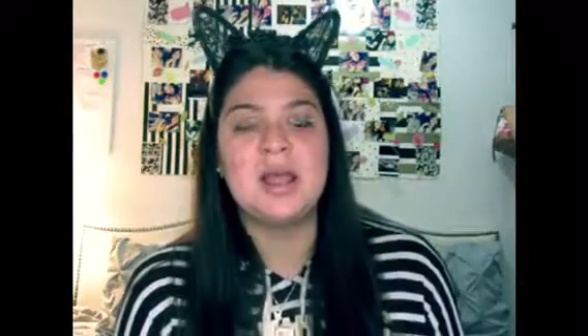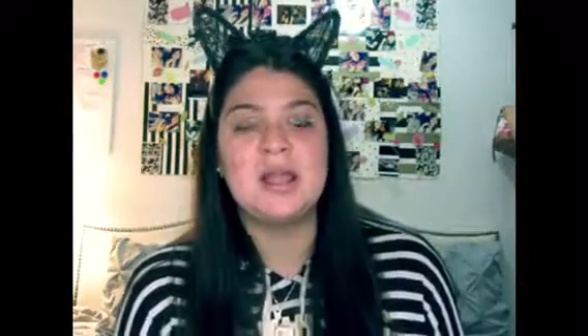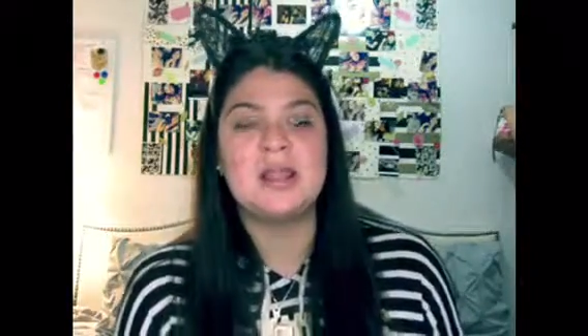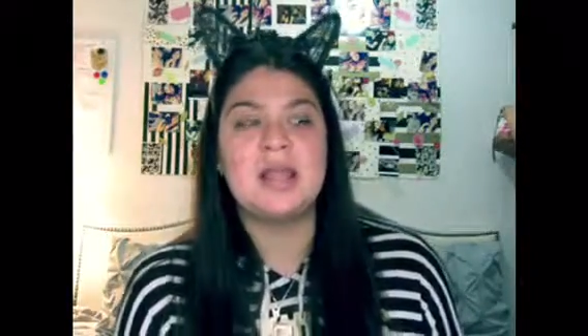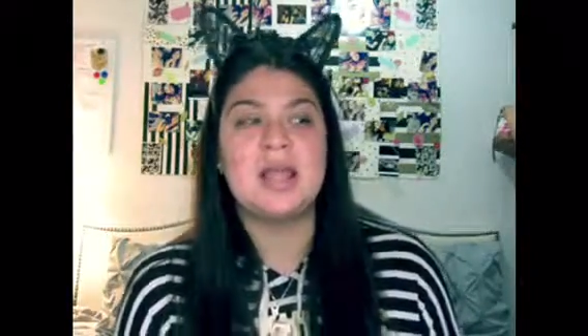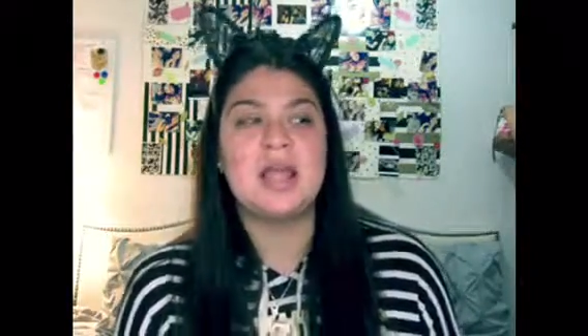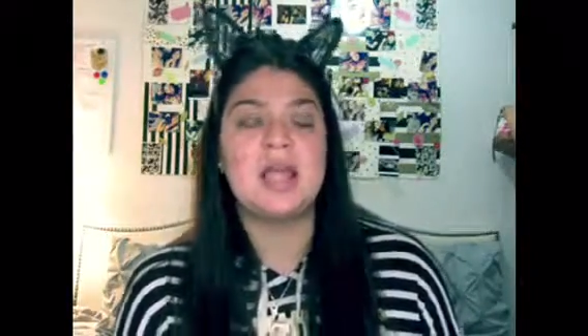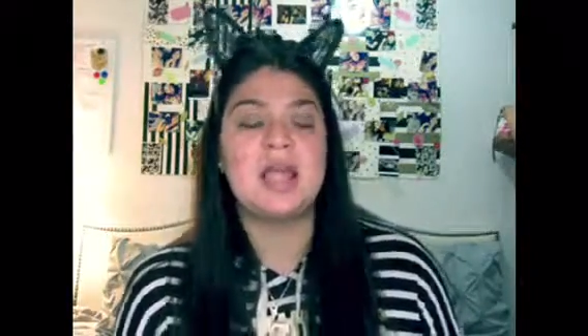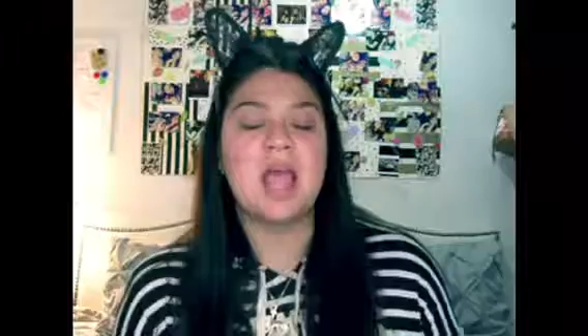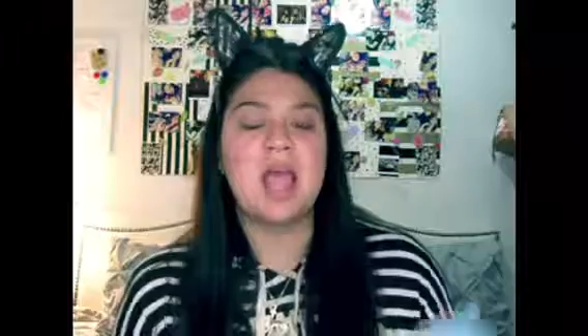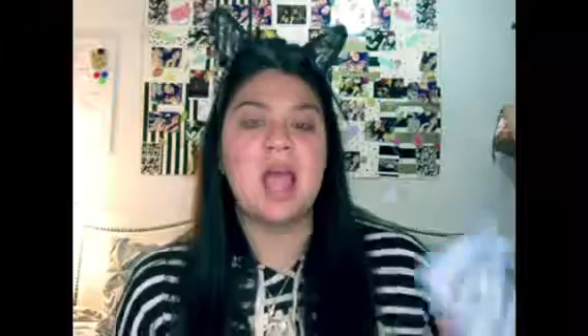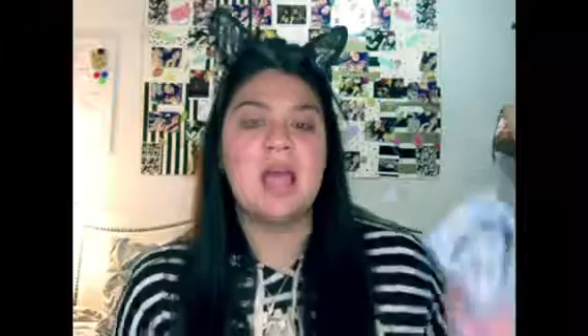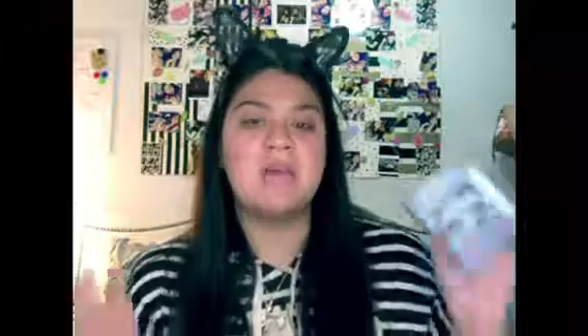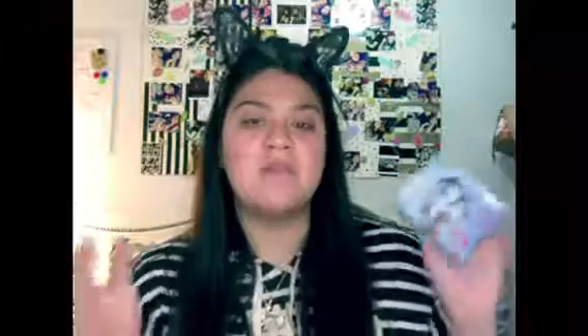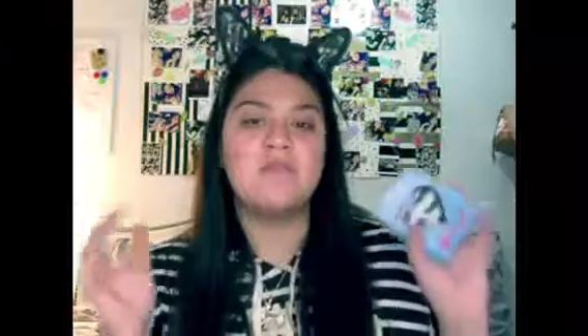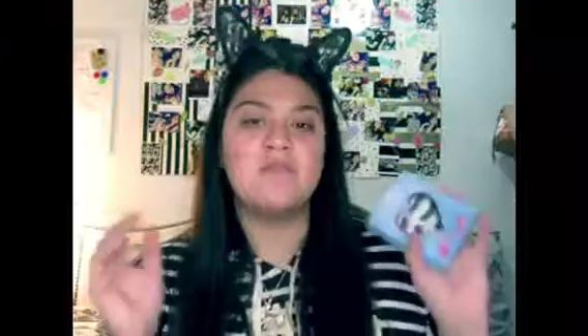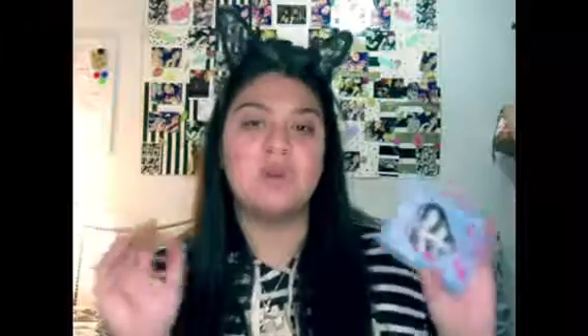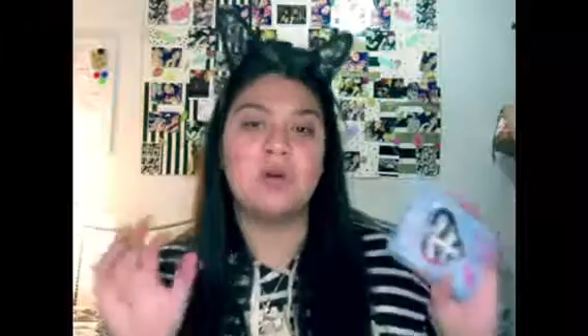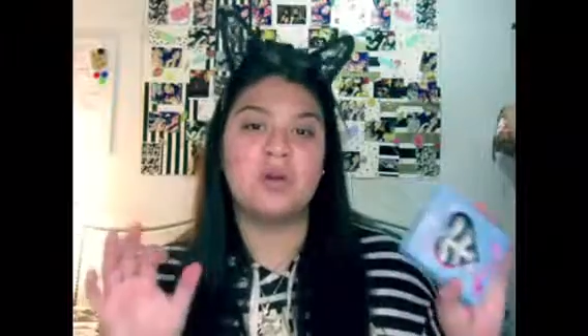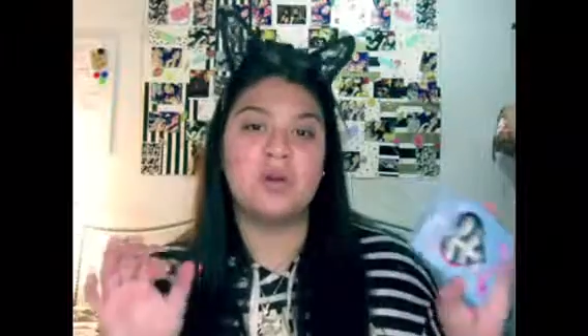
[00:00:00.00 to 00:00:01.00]
like,
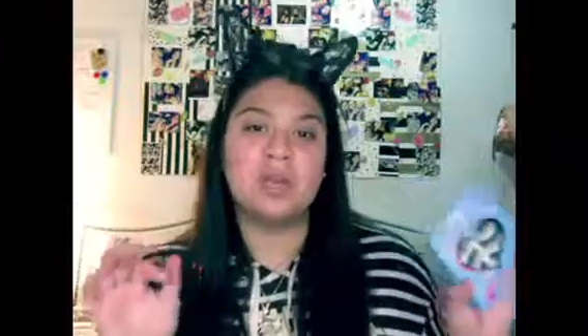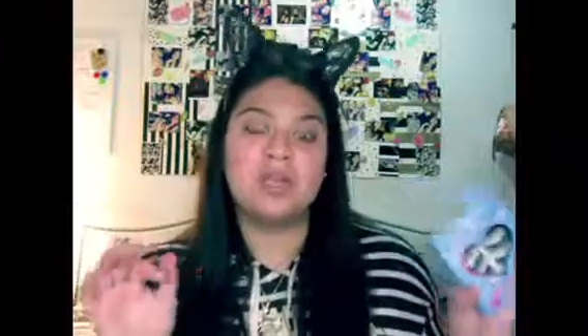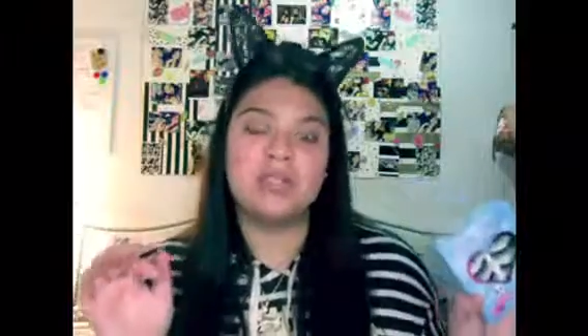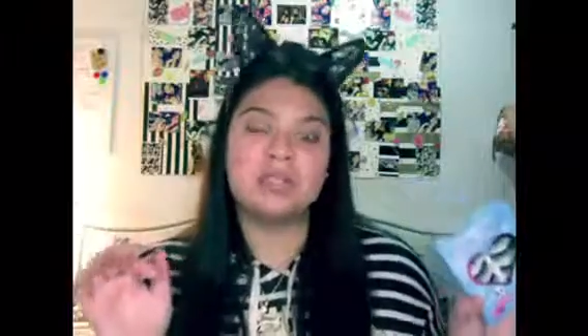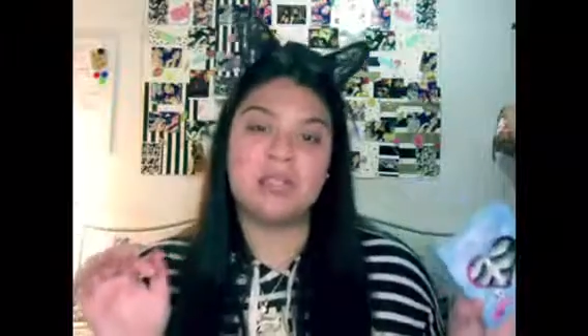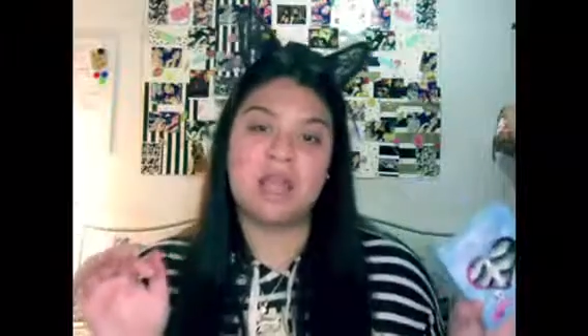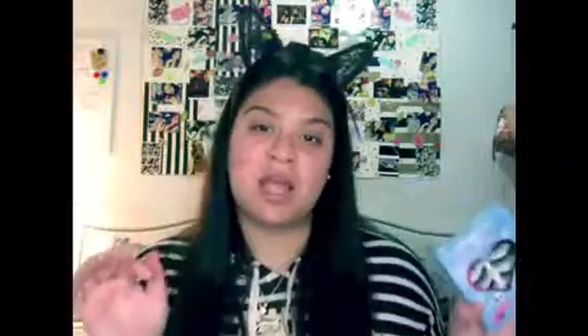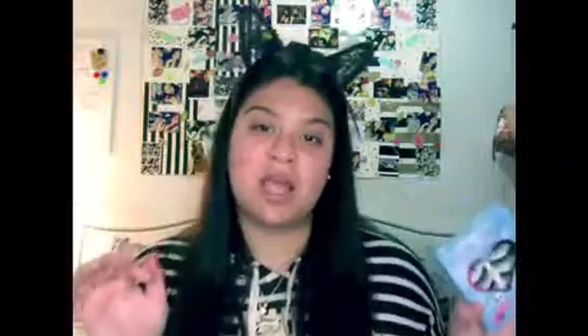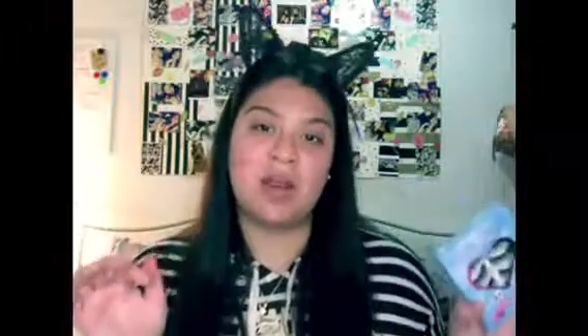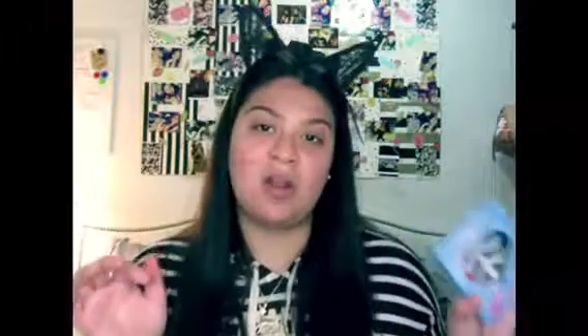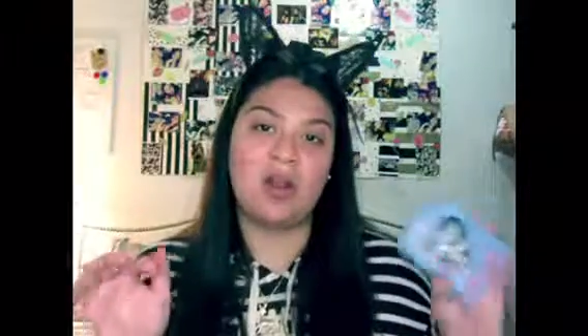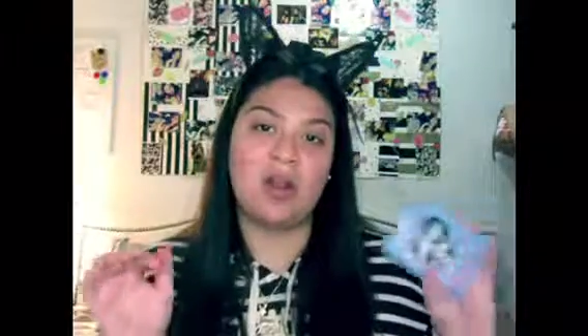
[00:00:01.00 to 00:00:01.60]
I've noticed that